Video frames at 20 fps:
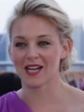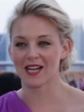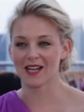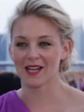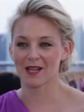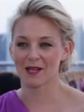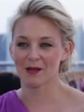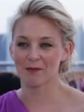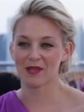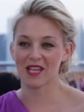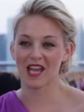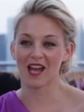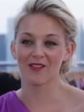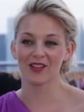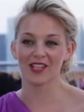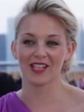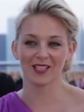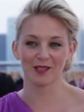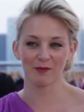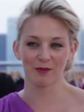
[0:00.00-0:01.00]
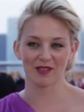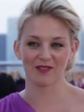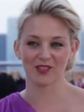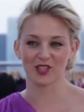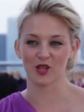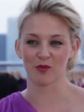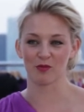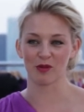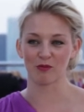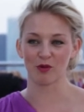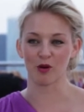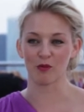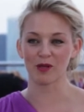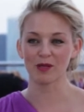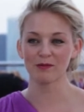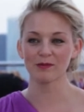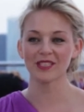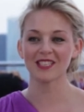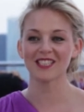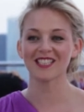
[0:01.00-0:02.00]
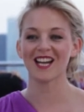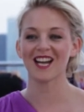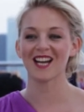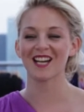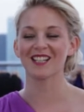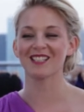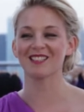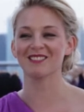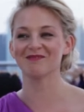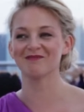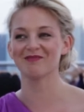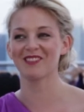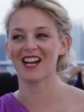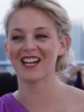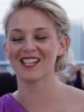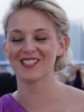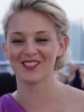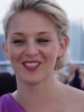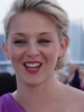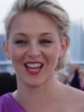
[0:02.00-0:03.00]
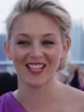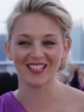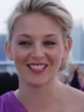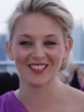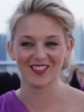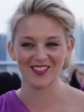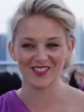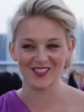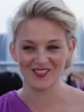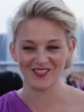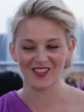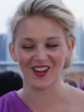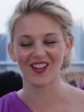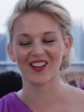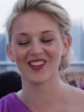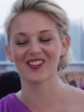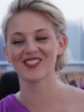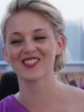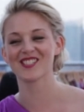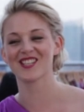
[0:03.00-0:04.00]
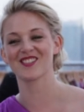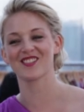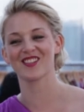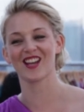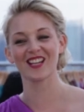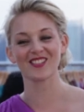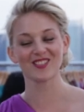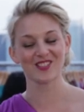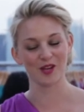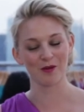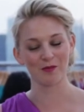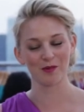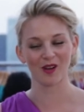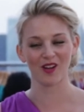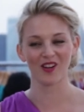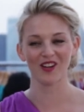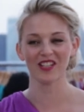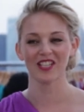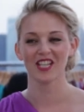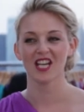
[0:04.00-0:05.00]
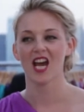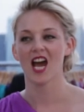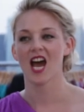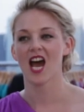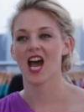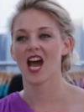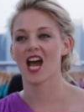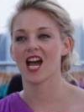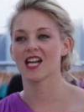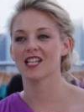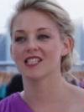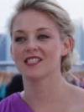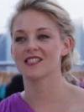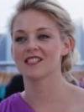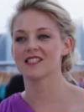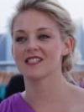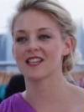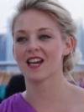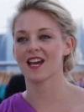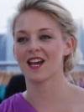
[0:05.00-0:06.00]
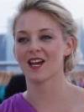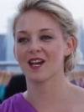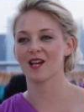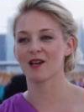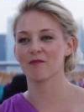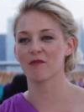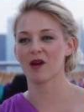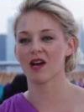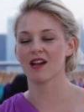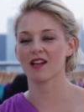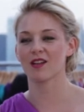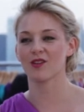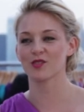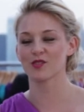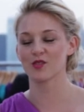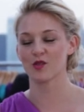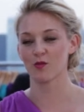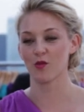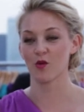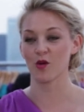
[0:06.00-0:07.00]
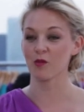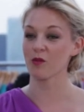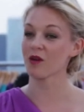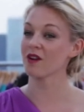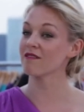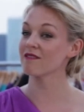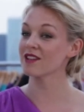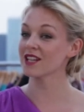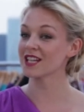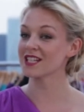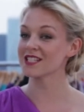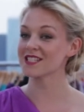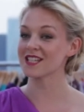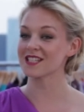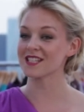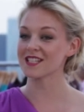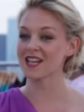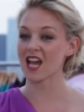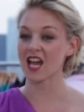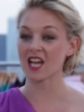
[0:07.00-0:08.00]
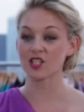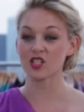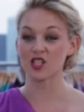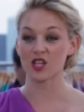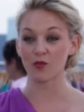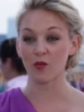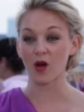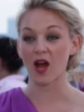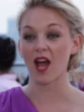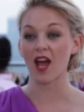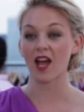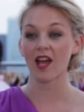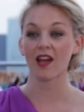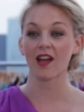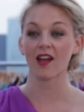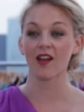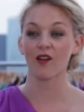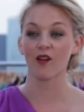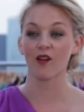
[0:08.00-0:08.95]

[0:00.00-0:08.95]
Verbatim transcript: uh, me having a little bit of a shopping problem. Um, I do like lots of clothes, I do like to shop a lot, and um, I got to the point where I realized I didn't actually wear